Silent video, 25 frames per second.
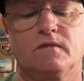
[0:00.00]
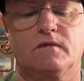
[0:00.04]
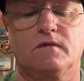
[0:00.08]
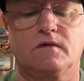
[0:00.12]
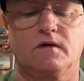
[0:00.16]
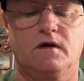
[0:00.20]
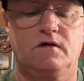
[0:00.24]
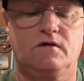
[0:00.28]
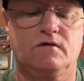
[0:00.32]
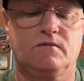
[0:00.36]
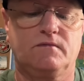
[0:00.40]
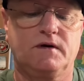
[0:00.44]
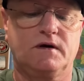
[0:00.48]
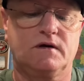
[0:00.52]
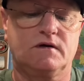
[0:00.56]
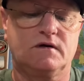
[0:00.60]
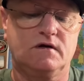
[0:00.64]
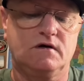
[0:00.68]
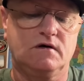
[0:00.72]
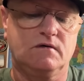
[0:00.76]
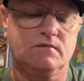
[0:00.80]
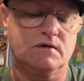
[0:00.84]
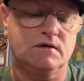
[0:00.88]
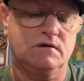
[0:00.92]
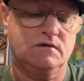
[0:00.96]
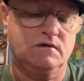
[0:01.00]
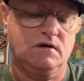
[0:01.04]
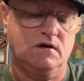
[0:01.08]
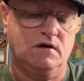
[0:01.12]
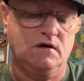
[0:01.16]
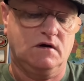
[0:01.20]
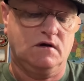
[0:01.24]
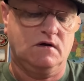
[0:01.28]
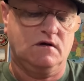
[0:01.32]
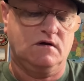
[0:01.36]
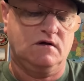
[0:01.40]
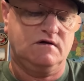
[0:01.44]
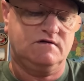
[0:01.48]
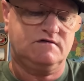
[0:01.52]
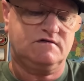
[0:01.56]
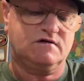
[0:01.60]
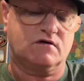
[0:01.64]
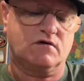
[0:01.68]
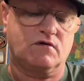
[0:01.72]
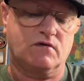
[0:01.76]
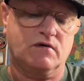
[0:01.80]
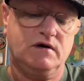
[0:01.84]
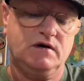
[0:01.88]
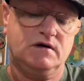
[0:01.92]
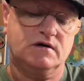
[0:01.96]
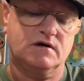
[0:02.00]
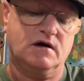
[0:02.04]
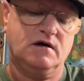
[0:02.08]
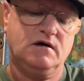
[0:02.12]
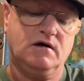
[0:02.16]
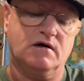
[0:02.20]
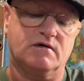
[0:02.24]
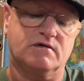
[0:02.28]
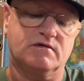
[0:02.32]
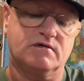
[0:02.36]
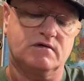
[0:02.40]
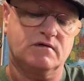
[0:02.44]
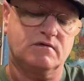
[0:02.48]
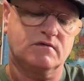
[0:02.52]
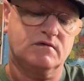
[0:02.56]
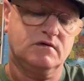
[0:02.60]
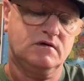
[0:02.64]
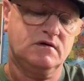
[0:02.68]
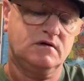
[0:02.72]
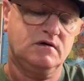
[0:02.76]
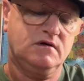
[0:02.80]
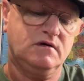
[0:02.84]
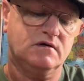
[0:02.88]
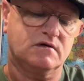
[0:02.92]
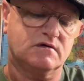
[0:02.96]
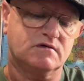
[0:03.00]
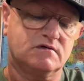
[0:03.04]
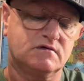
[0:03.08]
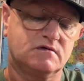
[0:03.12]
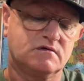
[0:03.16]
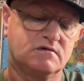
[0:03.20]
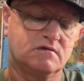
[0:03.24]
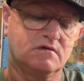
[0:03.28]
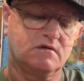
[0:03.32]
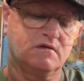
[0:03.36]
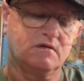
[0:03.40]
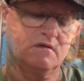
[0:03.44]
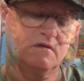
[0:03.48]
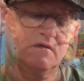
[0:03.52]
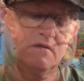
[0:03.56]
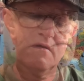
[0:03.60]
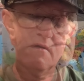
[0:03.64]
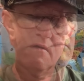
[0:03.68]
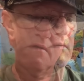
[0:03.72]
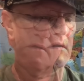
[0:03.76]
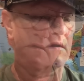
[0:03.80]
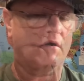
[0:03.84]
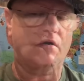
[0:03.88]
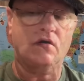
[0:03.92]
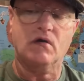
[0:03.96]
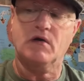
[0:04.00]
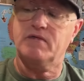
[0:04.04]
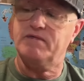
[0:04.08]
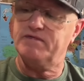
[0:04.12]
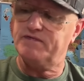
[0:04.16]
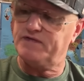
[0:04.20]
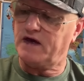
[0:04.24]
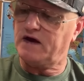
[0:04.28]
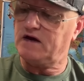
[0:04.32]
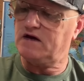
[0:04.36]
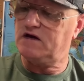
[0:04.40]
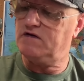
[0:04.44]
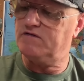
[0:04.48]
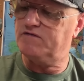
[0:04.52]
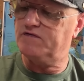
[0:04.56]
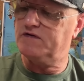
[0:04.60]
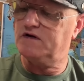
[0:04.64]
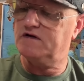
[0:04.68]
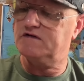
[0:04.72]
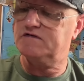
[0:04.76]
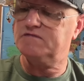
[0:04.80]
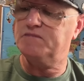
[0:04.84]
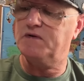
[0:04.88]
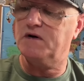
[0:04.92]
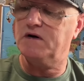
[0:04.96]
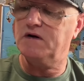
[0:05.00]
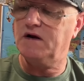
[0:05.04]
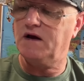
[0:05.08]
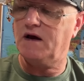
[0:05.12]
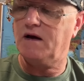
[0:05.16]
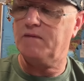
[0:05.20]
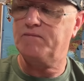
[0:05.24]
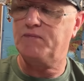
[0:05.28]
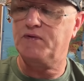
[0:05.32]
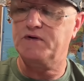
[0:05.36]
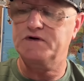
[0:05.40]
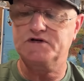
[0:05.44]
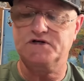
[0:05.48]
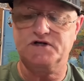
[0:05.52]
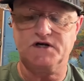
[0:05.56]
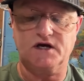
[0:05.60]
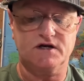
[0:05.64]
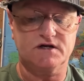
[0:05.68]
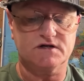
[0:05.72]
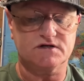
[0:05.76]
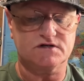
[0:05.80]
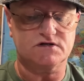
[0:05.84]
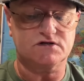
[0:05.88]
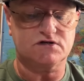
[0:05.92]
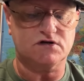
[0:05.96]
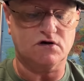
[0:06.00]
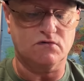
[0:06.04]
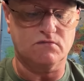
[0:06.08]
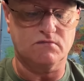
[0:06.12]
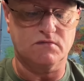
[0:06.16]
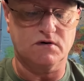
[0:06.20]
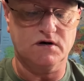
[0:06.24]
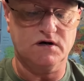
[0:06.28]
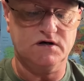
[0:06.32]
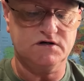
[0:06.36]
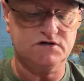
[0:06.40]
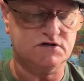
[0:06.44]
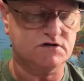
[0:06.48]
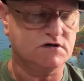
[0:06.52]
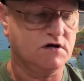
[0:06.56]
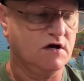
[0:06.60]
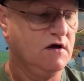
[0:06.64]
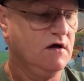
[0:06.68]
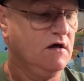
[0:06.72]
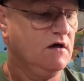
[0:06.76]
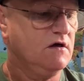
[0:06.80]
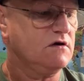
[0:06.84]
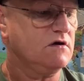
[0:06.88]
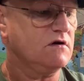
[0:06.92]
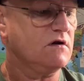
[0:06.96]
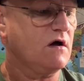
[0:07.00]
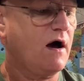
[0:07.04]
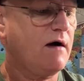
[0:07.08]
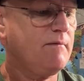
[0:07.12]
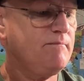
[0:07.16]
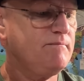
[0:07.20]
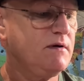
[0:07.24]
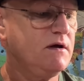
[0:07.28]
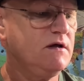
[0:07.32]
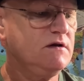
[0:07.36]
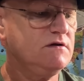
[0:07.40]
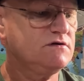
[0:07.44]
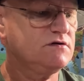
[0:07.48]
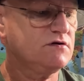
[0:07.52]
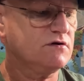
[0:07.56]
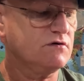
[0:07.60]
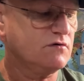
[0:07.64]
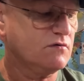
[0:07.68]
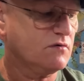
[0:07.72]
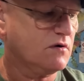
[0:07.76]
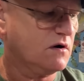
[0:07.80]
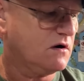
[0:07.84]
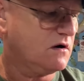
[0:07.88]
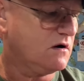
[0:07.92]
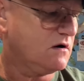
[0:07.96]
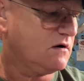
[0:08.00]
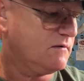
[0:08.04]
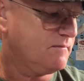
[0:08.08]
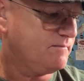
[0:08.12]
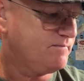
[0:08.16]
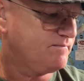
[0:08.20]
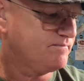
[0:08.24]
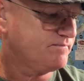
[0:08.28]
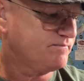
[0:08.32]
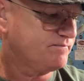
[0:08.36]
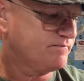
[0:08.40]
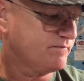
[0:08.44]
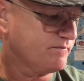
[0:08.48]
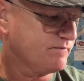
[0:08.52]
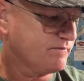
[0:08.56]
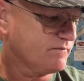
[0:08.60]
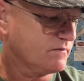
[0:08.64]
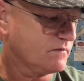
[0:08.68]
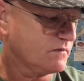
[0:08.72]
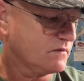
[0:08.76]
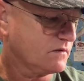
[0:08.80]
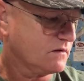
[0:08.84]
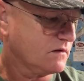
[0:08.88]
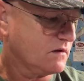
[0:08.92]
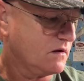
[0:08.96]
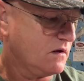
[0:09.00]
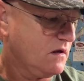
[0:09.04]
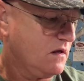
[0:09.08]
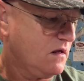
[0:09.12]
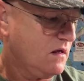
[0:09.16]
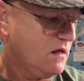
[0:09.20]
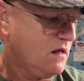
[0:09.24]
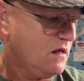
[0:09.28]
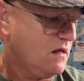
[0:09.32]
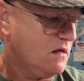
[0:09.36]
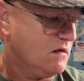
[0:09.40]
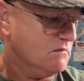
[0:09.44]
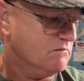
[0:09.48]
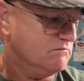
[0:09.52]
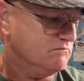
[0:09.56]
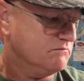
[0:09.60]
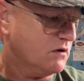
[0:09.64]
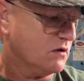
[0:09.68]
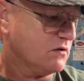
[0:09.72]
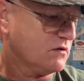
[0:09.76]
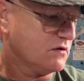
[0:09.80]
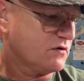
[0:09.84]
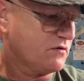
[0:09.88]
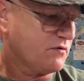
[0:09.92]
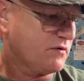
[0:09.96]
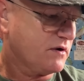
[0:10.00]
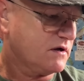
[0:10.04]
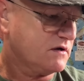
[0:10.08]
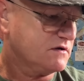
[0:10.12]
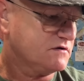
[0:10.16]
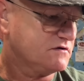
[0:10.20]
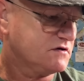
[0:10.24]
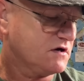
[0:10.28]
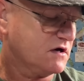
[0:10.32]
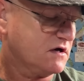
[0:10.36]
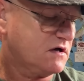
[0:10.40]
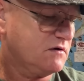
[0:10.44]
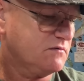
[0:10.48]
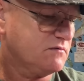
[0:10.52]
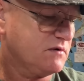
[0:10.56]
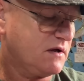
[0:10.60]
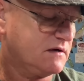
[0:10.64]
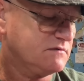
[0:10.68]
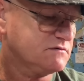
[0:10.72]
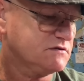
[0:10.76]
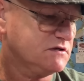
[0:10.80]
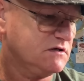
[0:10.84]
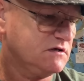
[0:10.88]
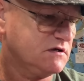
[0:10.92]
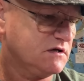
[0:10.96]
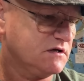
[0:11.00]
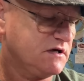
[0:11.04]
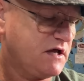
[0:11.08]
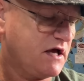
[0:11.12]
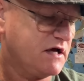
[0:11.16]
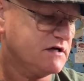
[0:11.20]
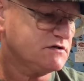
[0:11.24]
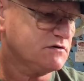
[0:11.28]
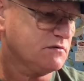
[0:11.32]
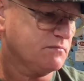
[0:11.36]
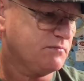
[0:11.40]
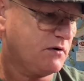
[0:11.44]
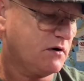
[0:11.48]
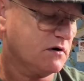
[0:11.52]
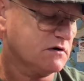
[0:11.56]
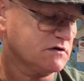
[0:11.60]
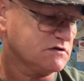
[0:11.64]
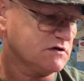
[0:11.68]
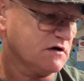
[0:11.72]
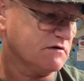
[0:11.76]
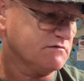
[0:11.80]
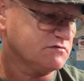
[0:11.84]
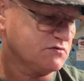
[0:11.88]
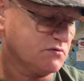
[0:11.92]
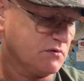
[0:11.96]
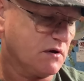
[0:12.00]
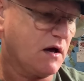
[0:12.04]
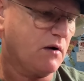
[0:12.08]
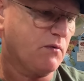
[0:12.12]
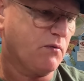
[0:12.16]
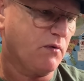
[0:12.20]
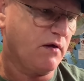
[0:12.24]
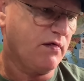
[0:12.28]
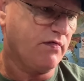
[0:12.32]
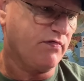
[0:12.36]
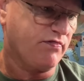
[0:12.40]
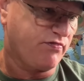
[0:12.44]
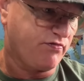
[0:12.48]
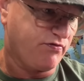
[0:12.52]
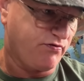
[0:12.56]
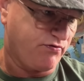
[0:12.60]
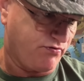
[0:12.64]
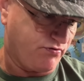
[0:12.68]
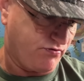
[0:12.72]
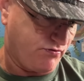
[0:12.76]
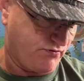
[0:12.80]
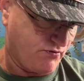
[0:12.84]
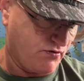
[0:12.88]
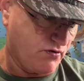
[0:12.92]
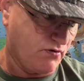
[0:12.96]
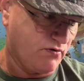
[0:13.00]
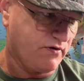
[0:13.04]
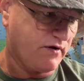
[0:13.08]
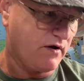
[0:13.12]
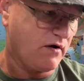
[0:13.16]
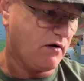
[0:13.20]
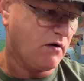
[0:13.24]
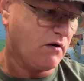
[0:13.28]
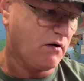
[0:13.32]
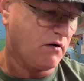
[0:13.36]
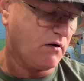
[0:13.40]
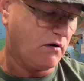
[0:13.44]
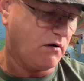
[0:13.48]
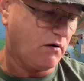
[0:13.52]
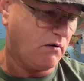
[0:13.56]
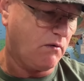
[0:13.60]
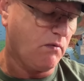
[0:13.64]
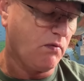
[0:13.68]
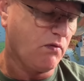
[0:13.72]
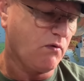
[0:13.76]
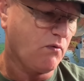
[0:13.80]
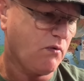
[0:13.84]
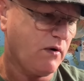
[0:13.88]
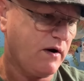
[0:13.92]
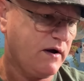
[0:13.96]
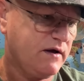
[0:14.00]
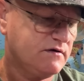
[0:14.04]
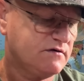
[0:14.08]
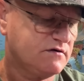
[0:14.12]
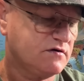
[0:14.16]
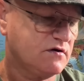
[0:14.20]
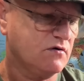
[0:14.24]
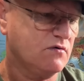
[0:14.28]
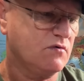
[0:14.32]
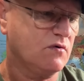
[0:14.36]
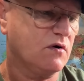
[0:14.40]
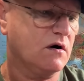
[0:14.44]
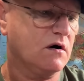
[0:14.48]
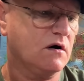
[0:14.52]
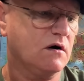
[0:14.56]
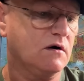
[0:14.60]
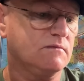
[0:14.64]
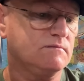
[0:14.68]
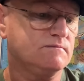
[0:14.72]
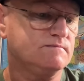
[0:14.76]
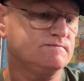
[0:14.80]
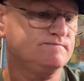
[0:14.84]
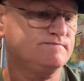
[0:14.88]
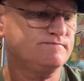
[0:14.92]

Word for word: Ain't no big deal, but it's a great knife. It really is. But Art, thank you for this, buddy. I appreciate it so much. You know, I've been to Bowling Green, Kentucky, and I was in the National Park Service. Well, I went through there on the way to